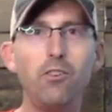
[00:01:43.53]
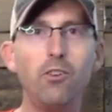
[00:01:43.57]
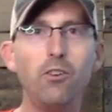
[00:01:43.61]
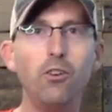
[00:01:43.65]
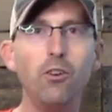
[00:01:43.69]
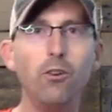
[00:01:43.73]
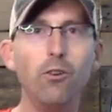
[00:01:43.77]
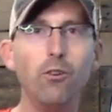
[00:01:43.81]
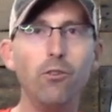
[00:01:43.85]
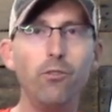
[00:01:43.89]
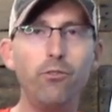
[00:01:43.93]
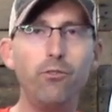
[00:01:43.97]

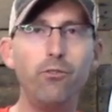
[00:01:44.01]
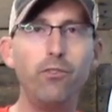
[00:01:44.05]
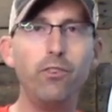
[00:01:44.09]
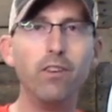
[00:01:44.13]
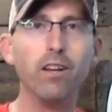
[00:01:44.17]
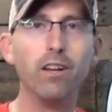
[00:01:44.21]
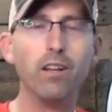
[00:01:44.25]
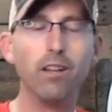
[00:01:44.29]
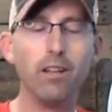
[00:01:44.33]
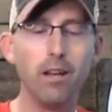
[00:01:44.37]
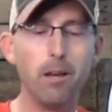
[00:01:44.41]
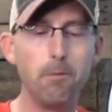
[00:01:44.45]
to
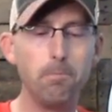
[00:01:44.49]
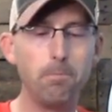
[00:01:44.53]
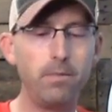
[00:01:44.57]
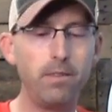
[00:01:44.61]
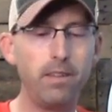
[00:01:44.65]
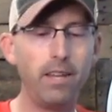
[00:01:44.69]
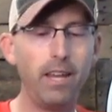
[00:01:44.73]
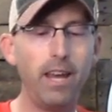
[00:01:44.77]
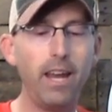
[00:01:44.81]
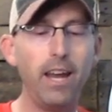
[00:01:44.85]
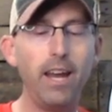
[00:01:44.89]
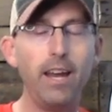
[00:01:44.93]
fill up
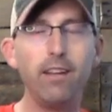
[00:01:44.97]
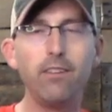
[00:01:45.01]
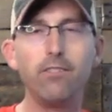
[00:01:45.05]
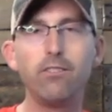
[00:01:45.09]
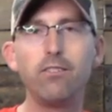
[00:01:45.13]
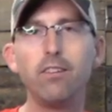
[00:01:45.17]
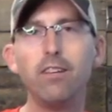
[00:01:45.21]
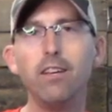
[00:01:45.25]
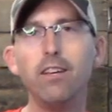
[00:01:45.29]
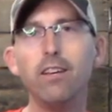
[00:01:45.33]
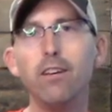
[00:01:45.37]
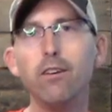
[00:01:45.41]

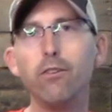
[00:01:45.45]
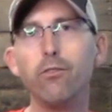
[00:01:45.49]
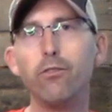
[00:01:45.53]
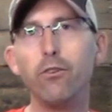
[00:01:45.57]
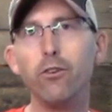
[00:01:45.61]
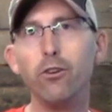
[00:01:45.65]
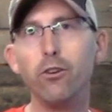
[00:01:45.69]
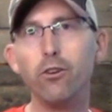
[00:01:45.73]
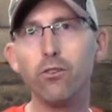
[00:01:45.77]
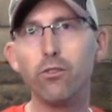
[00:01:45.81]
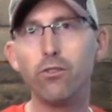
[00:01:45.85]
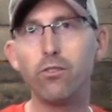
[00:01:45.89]
tanks
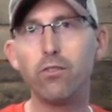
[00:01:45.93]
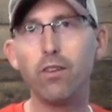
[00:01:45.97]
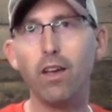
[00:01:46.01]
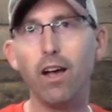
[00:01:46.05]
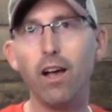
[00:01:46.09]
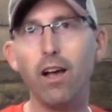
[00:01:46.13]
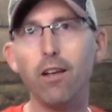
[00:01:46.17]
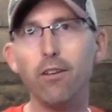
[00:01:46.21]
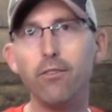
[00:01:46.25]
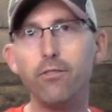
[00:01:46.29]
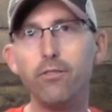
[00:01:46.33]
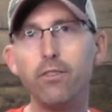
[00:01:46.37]
for
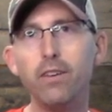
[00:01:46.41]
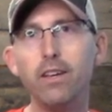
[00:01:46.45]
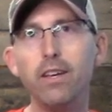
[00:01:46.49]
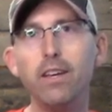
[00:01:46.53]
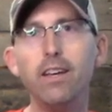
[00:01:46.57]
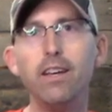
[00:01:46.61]
yourself